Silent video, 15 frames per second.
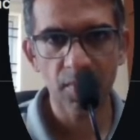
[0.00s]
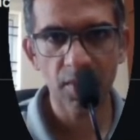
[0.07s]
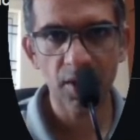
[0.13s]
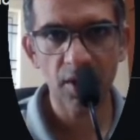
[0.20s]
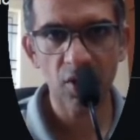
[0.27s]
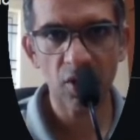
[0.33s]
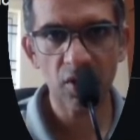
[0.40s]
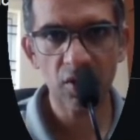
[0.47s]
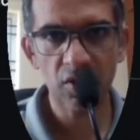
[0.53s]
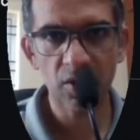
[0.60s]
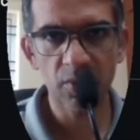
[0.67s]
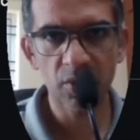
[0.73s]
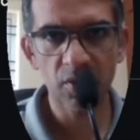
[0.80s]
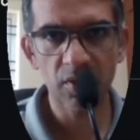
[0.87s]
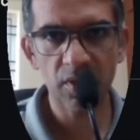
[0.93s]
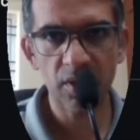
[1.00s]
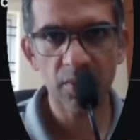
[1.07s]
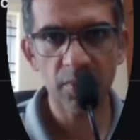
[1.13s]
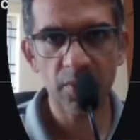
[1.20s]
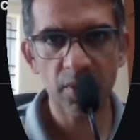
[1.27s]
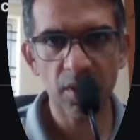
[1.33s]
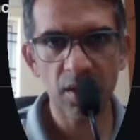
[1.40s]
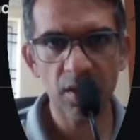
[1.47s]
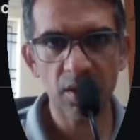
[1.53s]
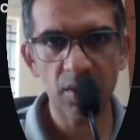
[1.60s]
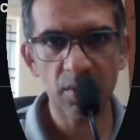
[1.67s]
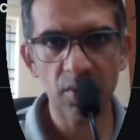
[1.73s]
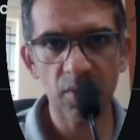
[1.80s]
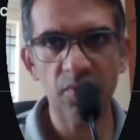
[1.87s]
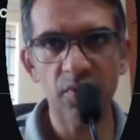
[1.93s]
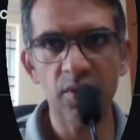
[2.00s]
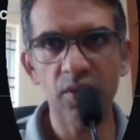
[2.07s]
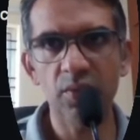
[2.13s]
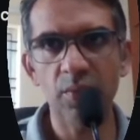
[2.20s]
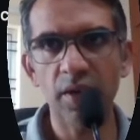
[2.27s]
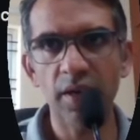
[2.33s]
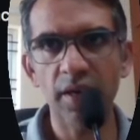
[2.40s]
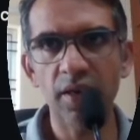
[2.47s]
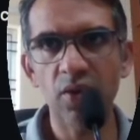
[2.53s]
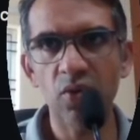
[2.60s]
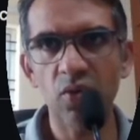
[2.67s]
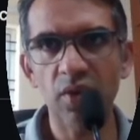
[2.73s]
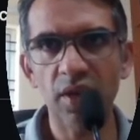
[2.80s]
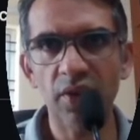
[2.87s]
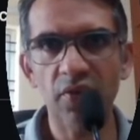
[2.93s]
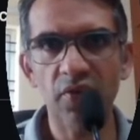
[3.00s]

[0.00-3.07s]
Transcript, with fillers: it talks about therapeutical of this plant okay